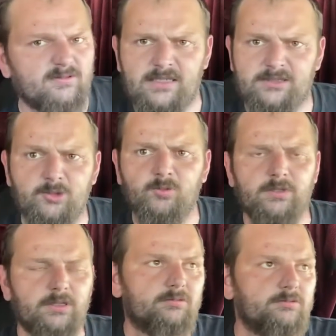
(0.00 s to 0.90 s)
not, you
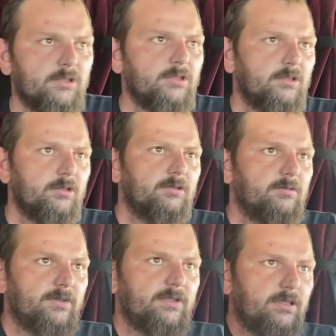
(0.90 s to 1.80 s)
will.
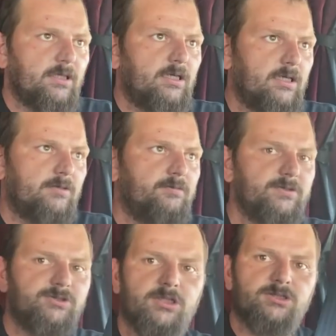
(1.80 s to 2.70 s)
We uh, we
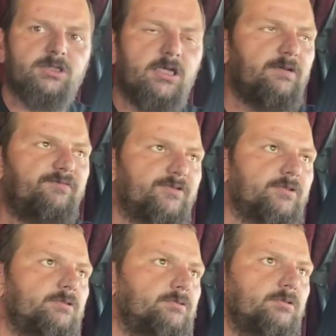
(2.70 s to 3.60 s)
just left
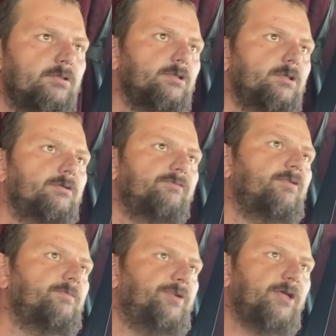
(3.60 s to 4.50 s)

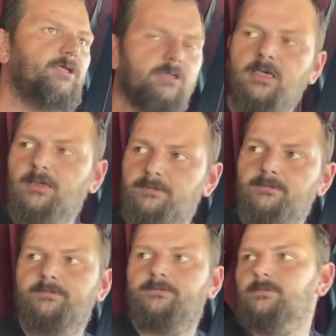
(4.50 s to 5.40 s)
from picking up
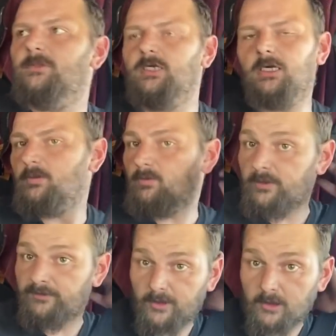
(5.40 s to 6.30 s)
uh, one
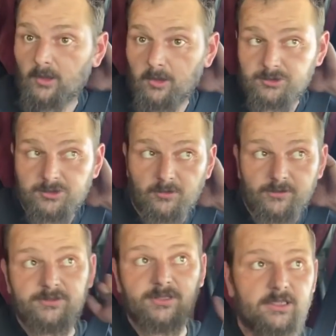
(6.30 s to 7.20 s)
of our cars going
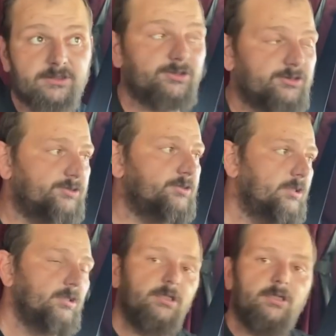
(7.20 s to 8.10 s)
to Texas.
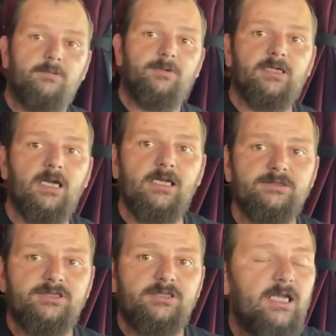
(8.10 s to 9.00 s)
But
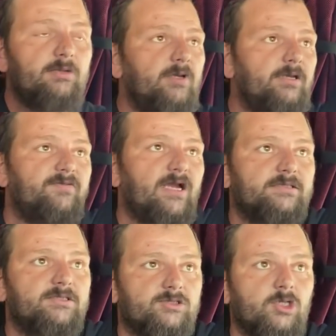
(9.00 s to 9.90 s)
guys, today we have got
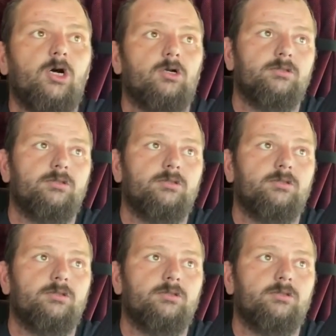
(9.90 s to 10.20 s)
to talk,